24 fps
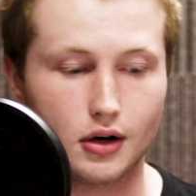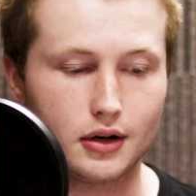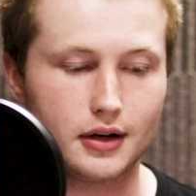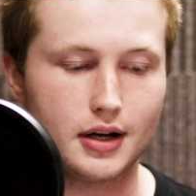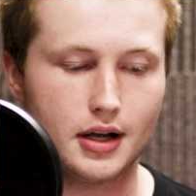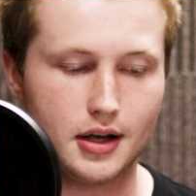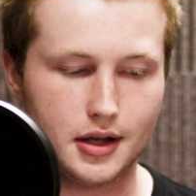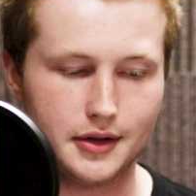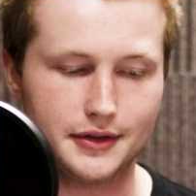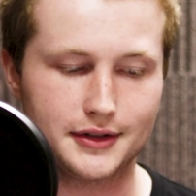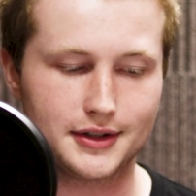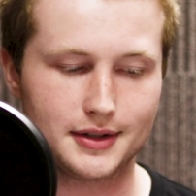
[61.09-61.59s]
our
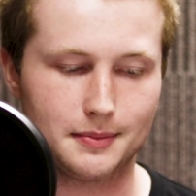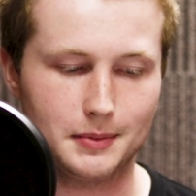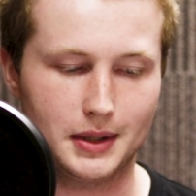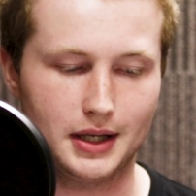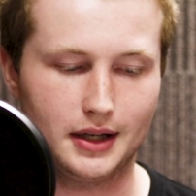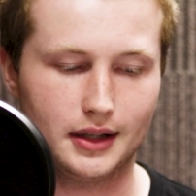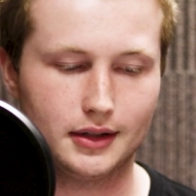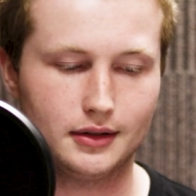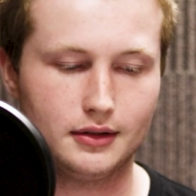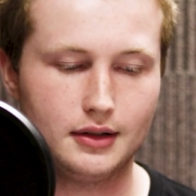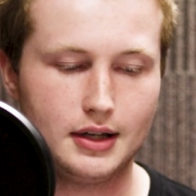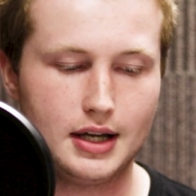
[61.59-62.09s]
health
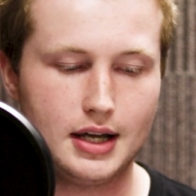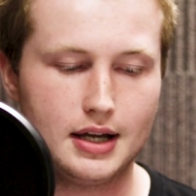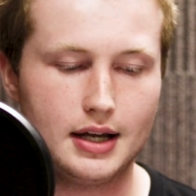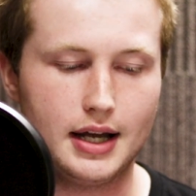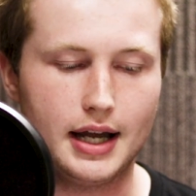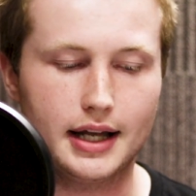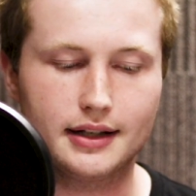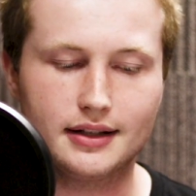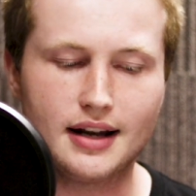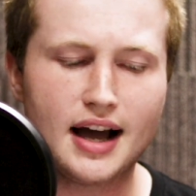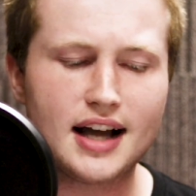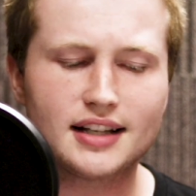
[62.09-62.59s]
span,
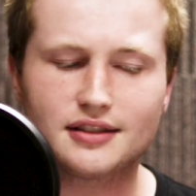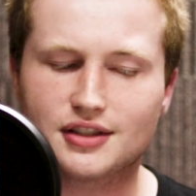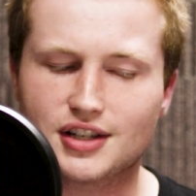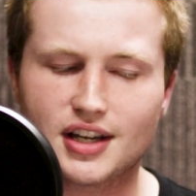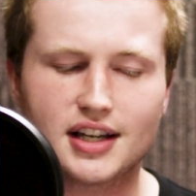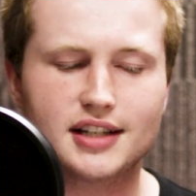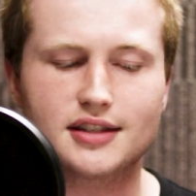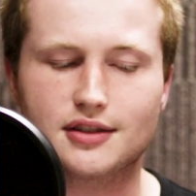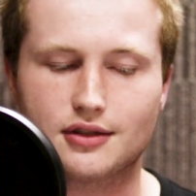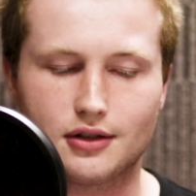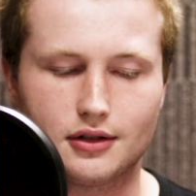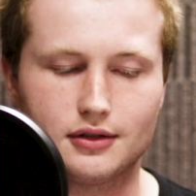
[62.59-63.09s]
and not
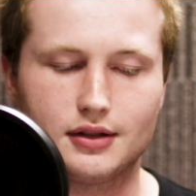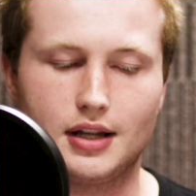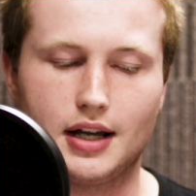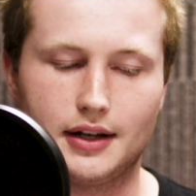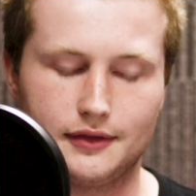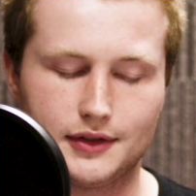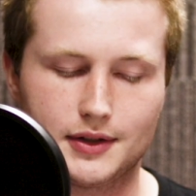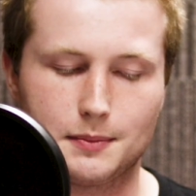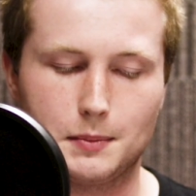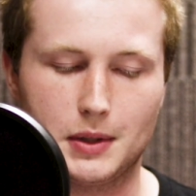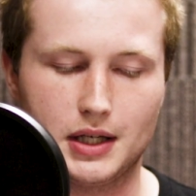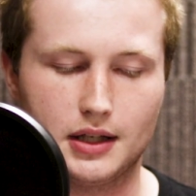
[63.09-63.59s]
just our
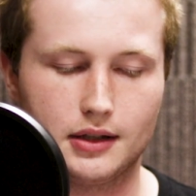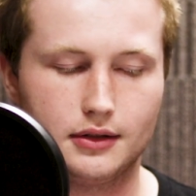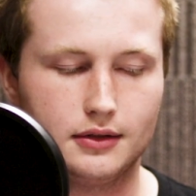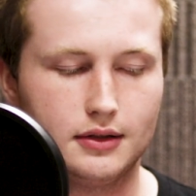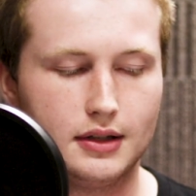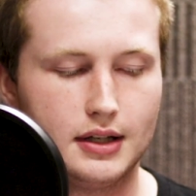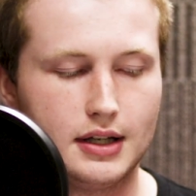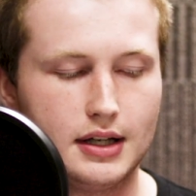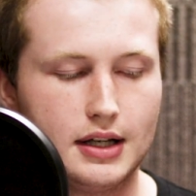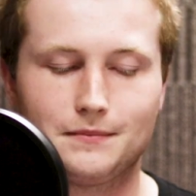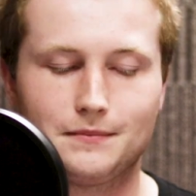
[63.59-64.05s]
lifespan.